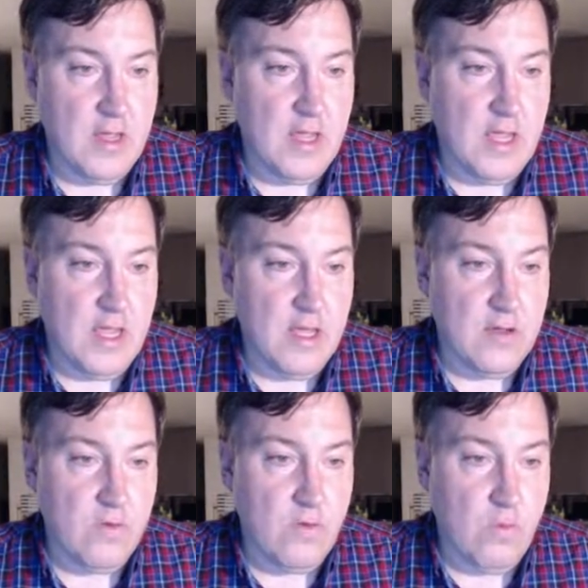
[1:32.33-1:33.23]

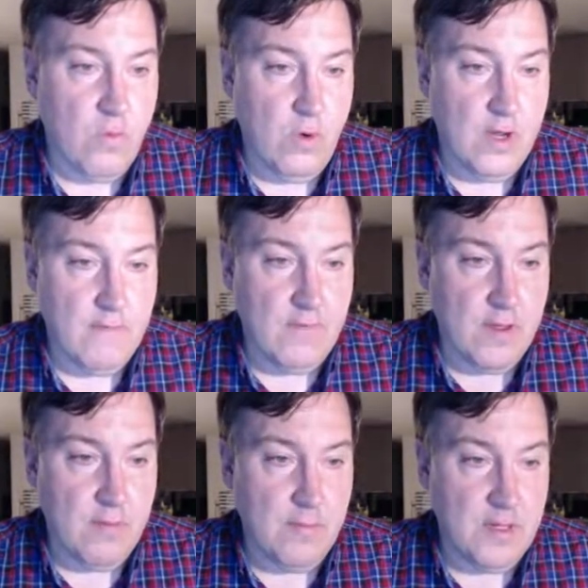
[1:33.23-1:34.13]
And one of
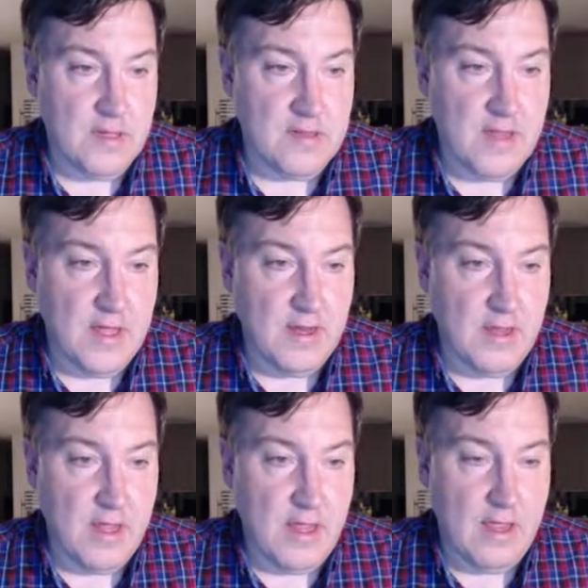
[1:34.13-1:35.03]
them is
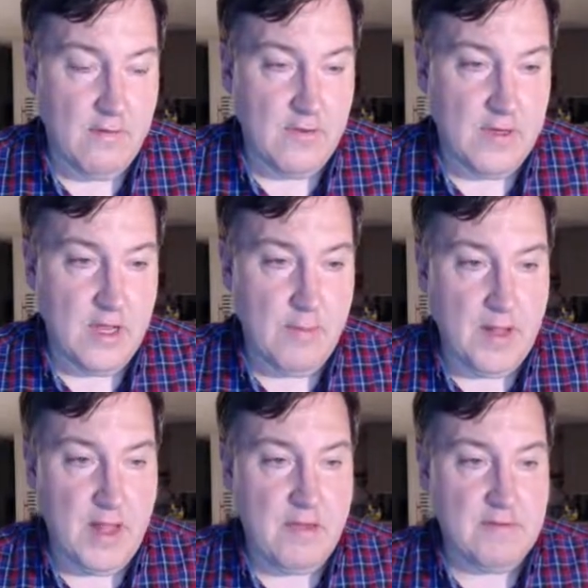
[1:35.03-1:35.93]
that every time I
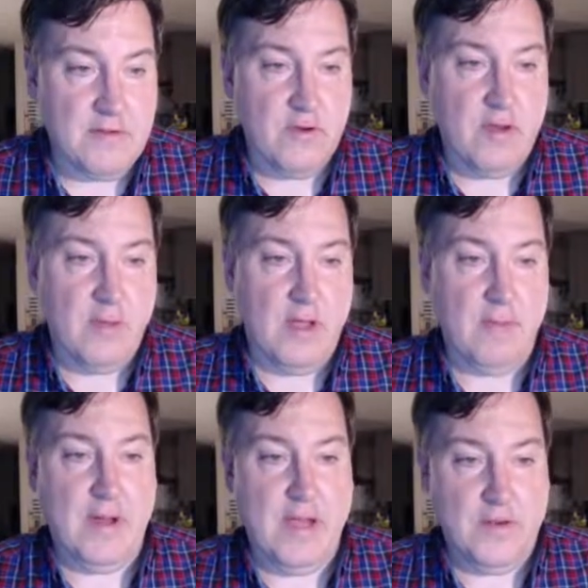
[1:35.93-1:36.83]
live stream, I
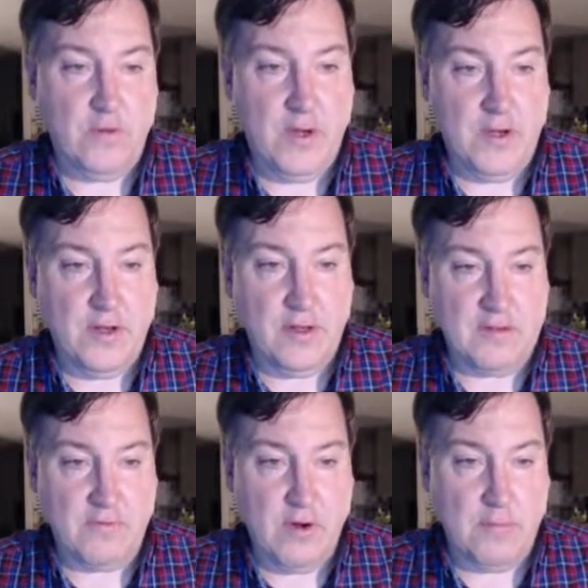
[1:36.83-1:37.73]
buy $20
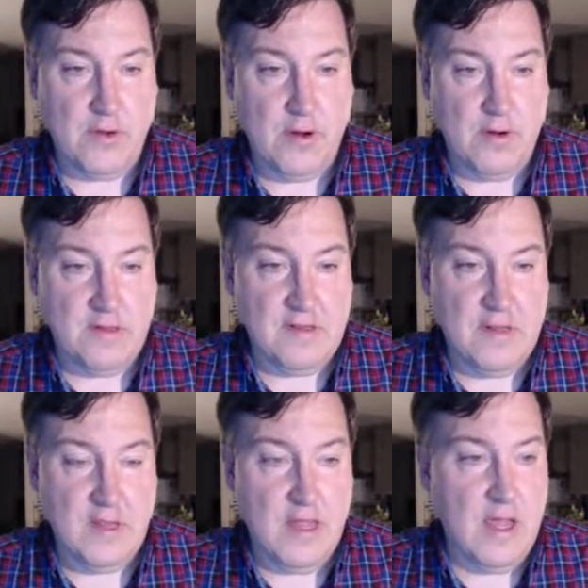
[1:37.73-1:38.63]
of
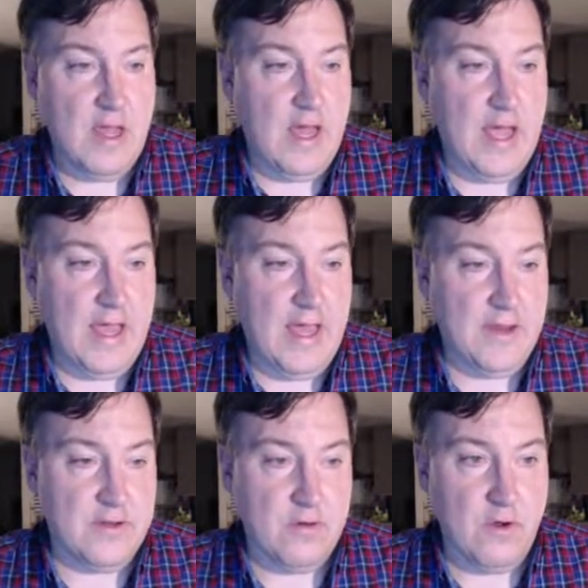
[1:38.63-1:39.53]
cryptocurrency, I add
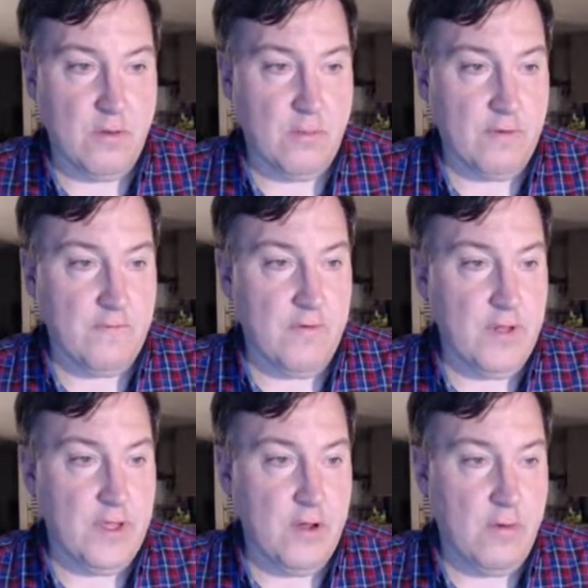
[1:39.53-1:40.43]
it to our
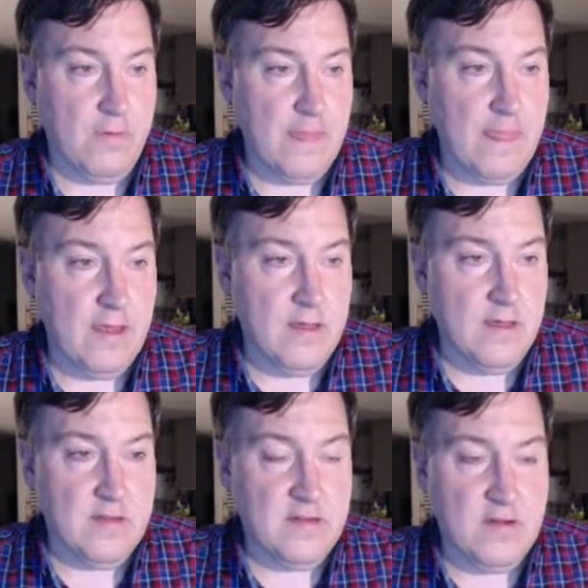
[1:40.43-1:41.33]
portfolio.
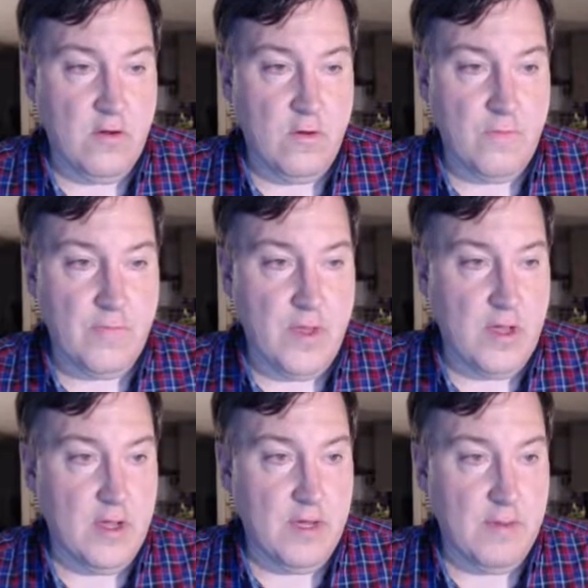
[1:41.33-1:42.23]
So
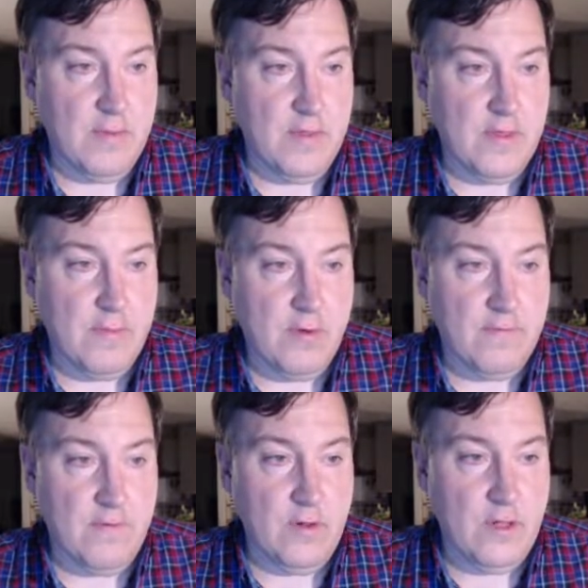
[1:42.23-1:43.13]
the
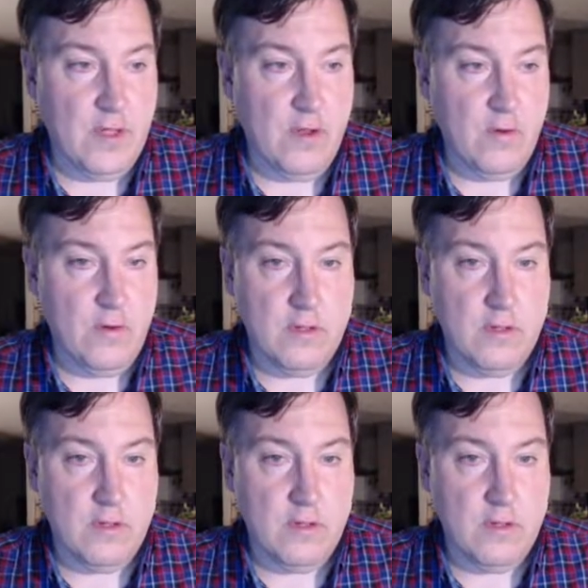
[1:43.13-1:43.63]
portfolio